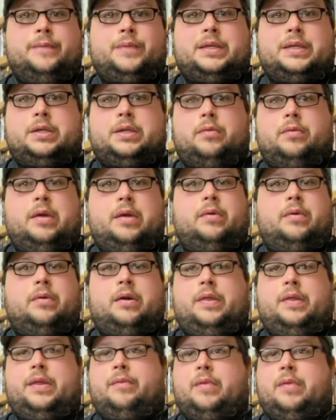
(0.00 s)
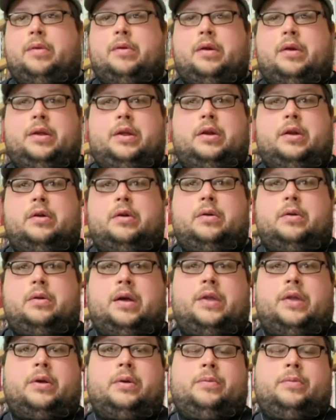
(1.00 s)
So we were,
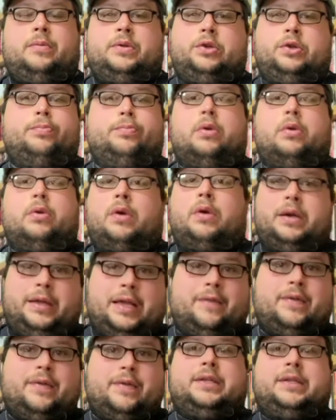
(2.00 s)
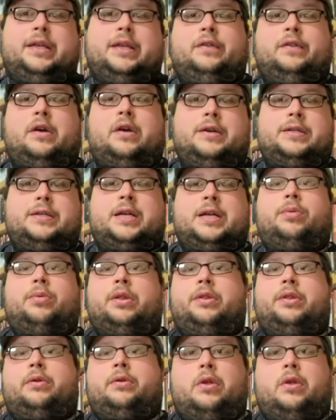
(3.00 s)
other Super One gave us gift cards. A couple
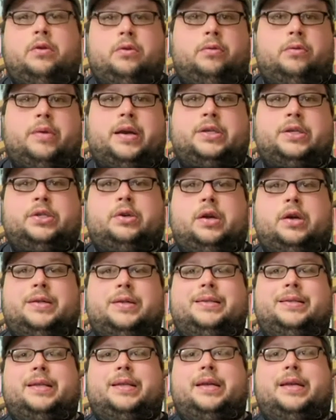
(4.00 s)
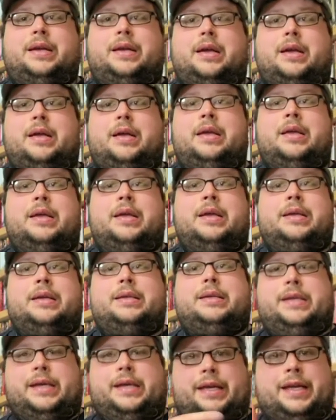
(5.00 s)
other local restaurants like
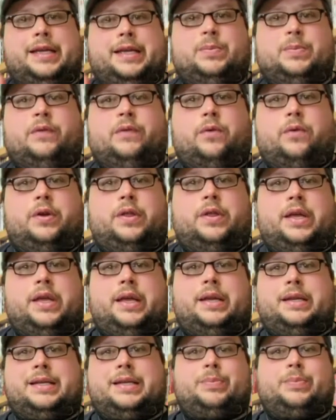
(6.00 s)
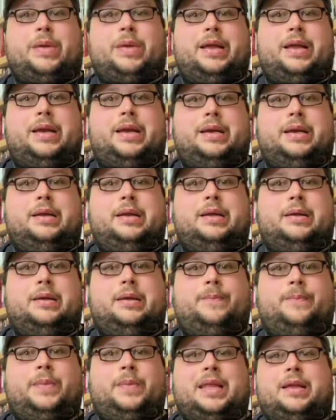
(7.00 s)
Dickie's, before they disbanded,
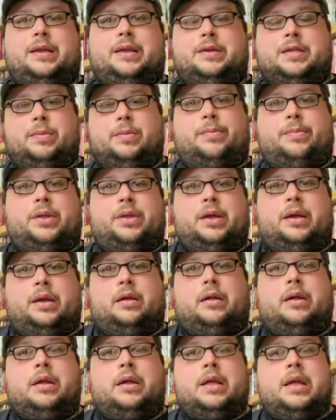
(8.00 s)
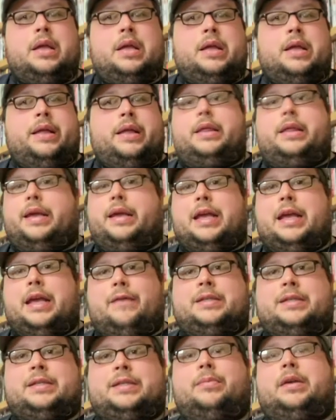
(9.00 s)
that used to be up the hill, they gave
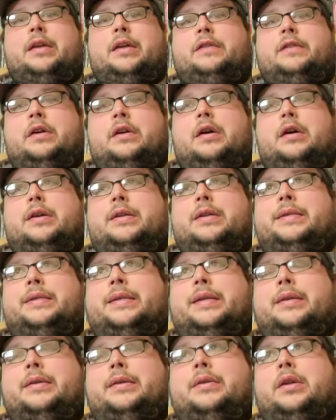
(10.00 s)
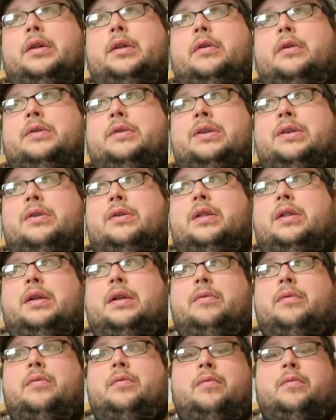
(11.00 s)
us some gift cards. And so
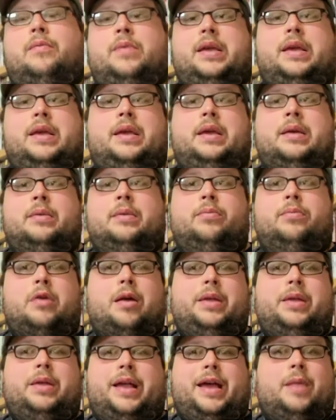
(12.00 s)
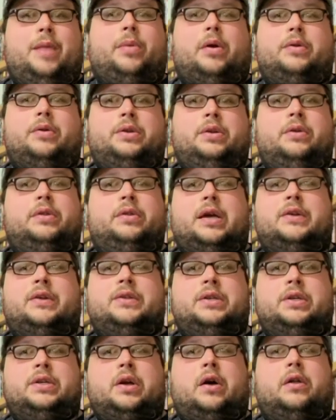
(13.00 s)
we probably had about
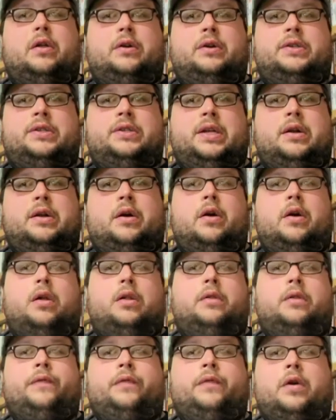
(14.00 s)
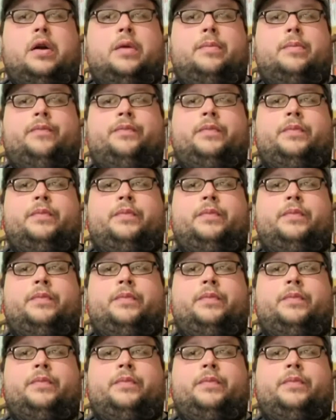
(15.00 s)
$2,000 in all from